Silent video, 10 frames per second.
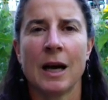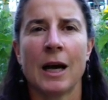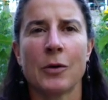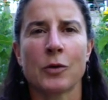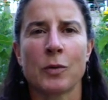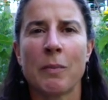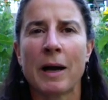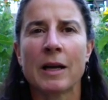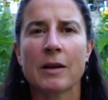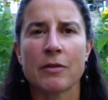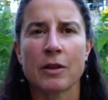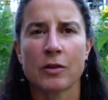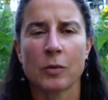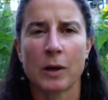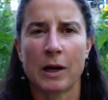I was reminded of
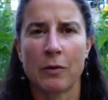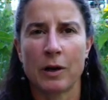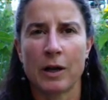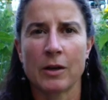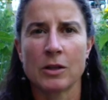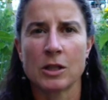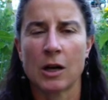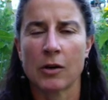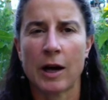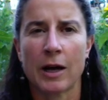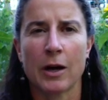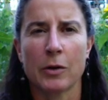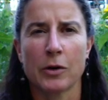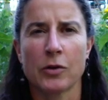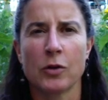this when I read John
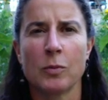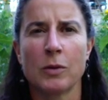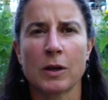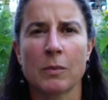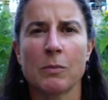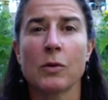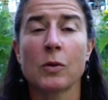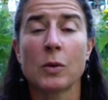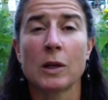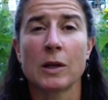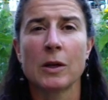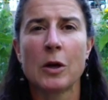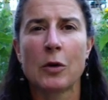Krakauer's new book, Missoula,